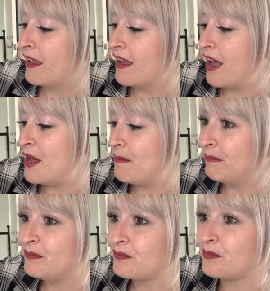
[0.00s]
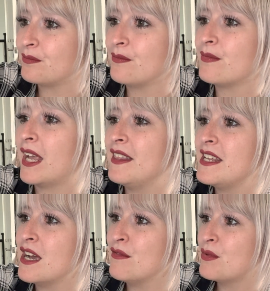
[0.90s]
And the
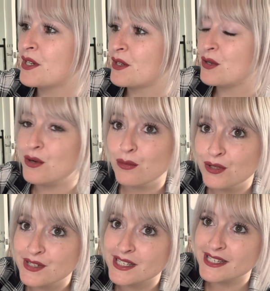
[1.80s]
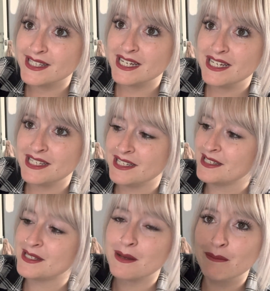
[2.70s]
other one I got was Seasons